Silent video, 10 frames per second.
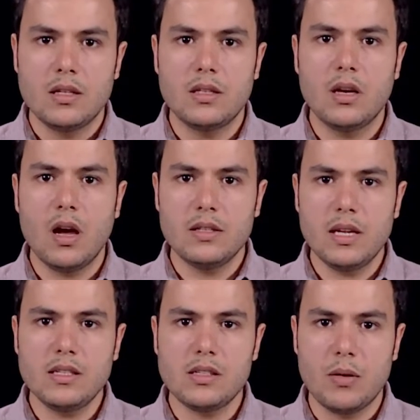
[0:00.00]
The
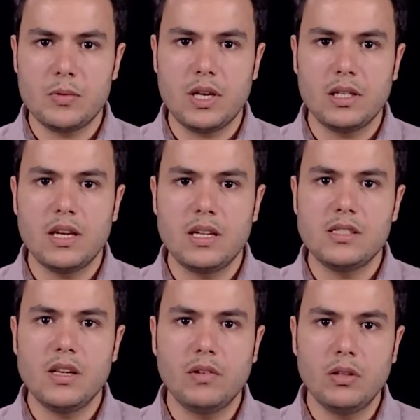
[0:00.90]
context object is
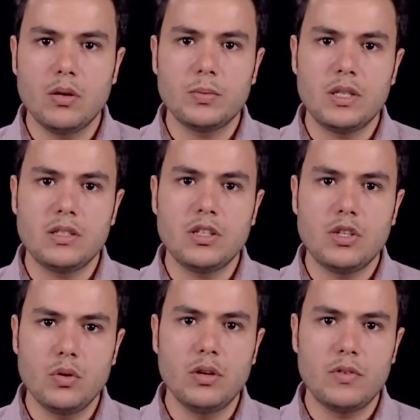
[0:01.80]
developed in the
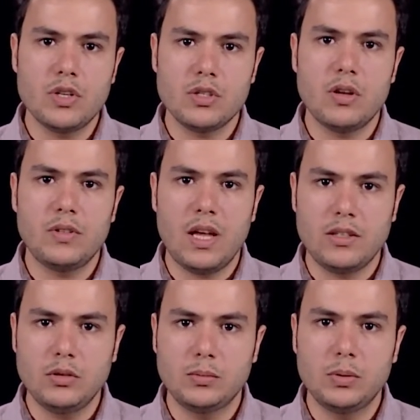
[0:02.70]
newer version of the
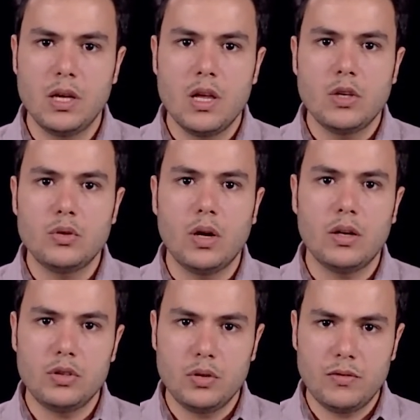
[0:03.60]
Hadoop to
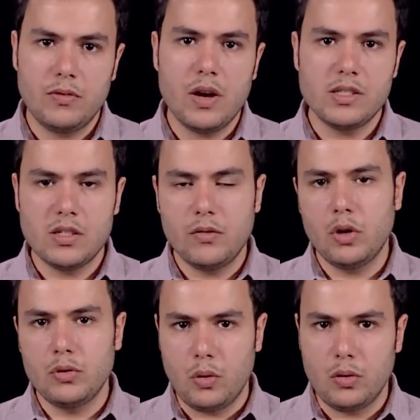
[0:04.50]
unify
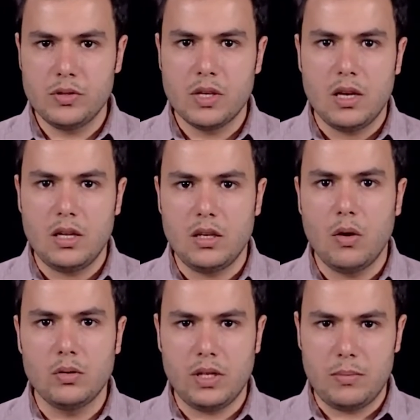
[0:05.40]
several roles in the
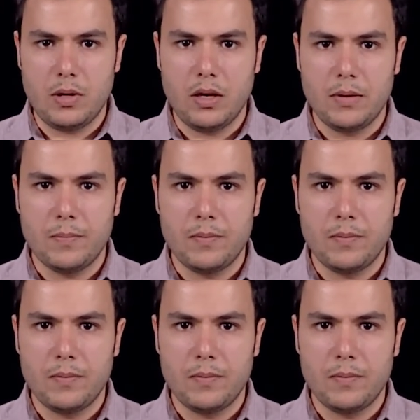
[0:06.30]
old API.